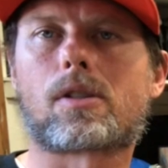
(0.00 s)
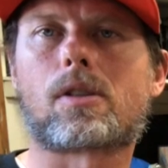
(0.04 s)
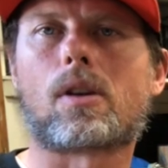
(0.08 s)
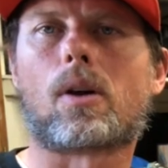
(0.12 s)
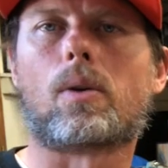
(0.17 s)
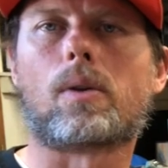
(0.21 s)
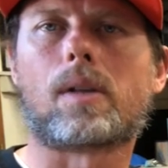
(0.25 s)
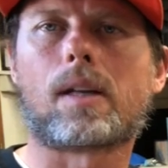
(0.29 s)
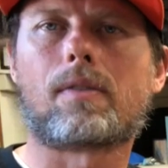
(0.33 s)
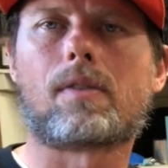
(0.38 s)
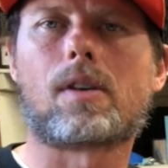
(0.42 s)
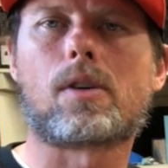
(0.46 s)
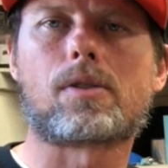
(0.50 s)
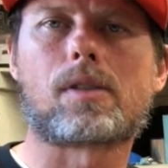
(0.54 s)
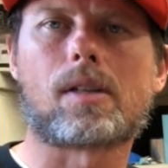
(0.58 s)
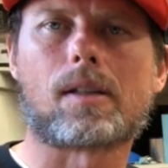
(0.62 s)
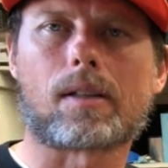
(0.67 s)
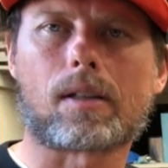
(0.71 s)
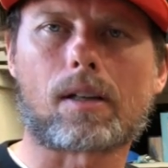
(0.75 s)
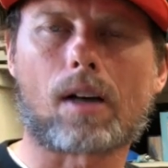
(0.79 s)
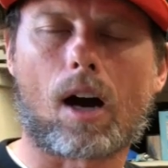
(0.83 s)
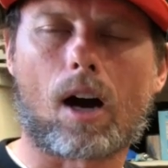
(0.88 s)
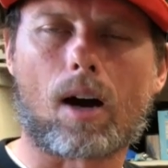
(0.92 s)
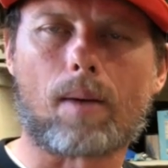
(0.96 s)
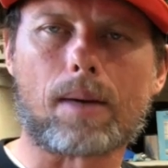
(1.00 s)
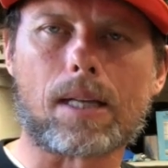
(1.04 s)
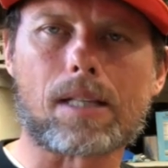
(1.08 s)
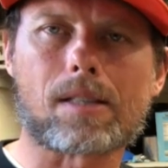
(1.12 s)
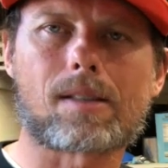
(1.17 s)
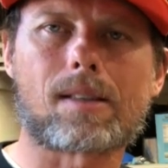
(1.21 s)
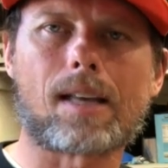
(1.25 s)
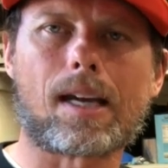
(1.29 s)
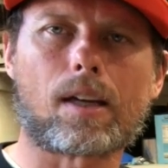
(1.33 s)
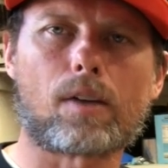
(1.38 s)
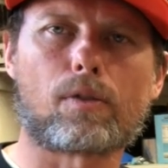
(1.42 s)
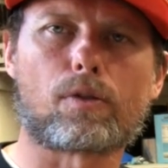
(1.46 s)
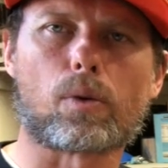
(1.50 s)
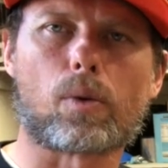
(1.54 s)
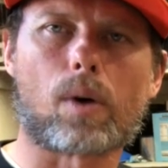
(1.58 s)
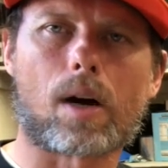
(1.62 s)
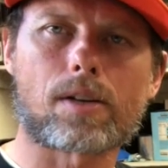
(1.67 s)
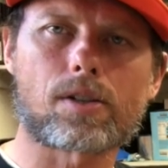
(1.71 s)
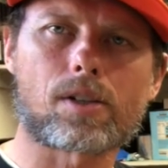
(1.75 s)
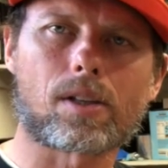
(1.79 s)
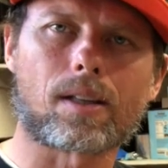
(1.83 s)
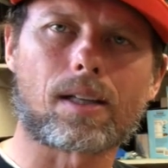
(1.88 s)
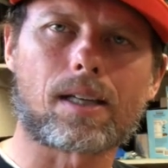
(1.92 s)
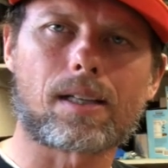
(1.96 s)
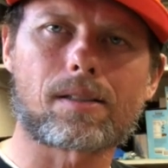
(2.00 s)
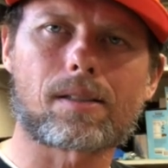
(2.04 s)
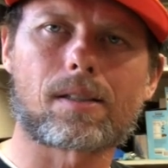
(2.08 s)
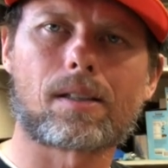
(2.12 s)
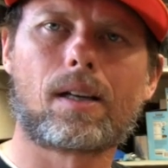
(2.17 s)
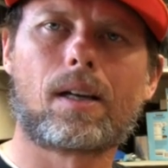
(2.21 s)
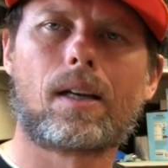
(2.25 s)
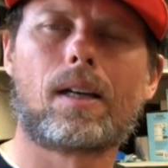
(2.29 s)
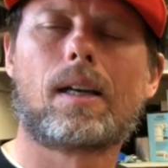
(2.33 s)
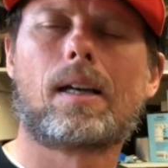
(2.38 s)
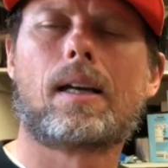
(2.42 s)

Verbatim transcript: So leave those in the comments. Thank you for watching this.